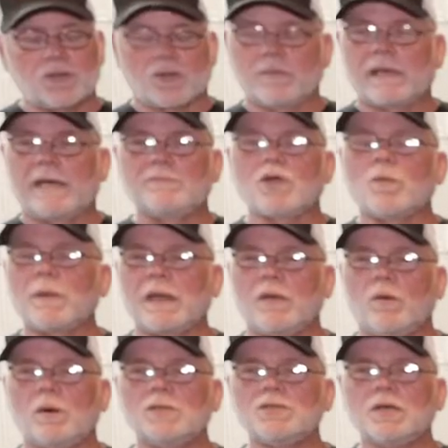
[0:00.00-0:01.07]
sometimes I'll
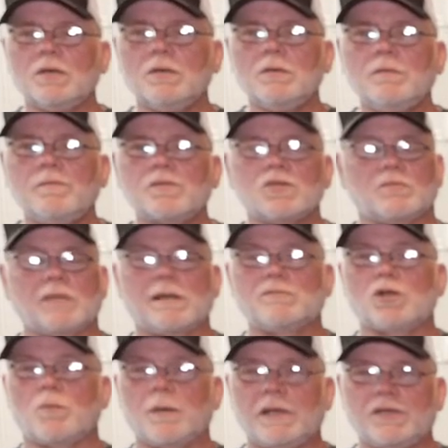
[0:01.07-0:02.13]
paint one toe,
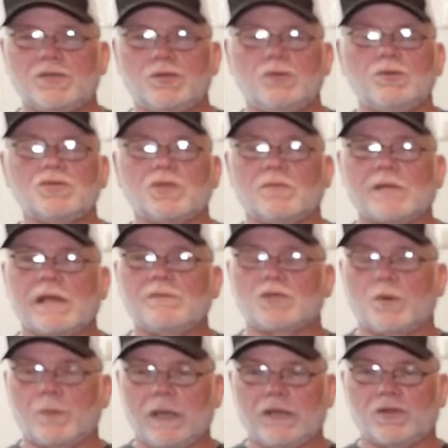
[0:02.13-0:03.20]
sometimes I'll paint two, sometimes
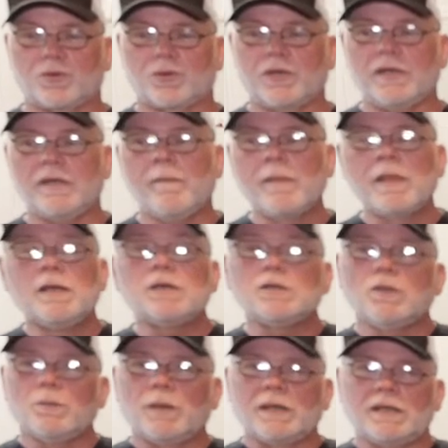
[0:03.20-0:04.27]
I'll paint three,
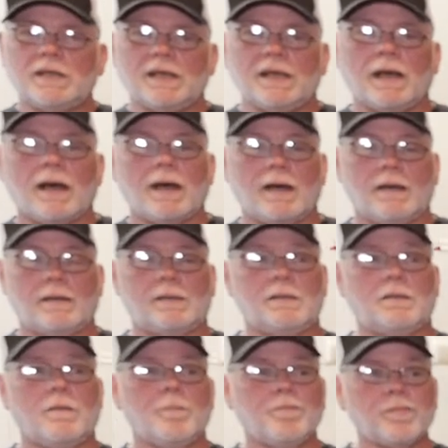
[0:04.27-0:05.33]
depending
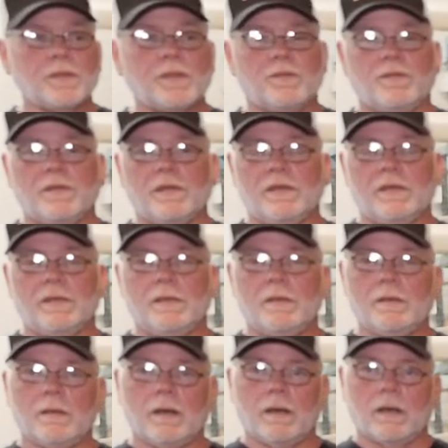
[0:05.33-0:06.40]
on
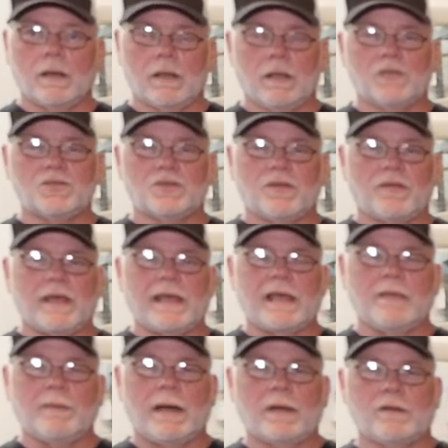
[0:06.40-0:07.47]
the clutch that they
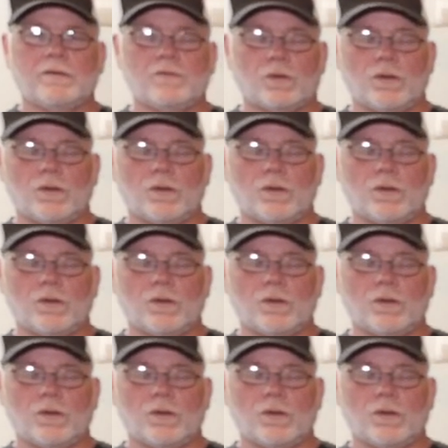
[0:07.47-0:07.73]
came out of